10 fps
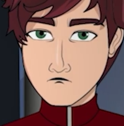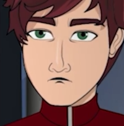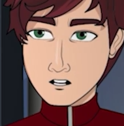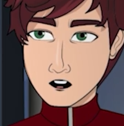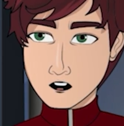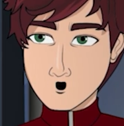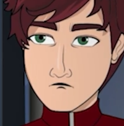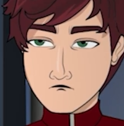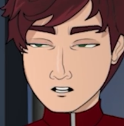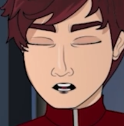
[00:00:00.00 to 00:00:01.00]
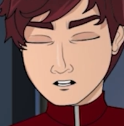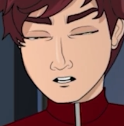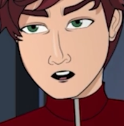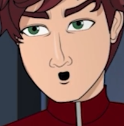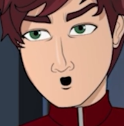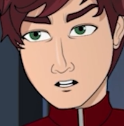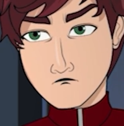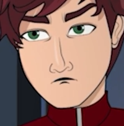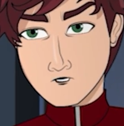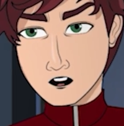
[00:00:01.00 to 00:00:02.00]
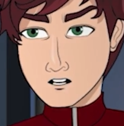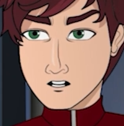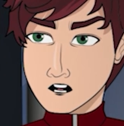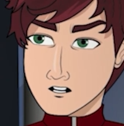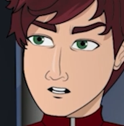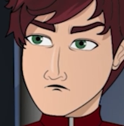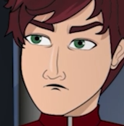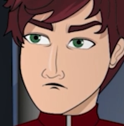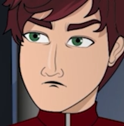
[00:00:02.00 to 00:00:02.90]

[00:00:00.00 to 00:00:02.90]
So the crappier the car, the better the tips?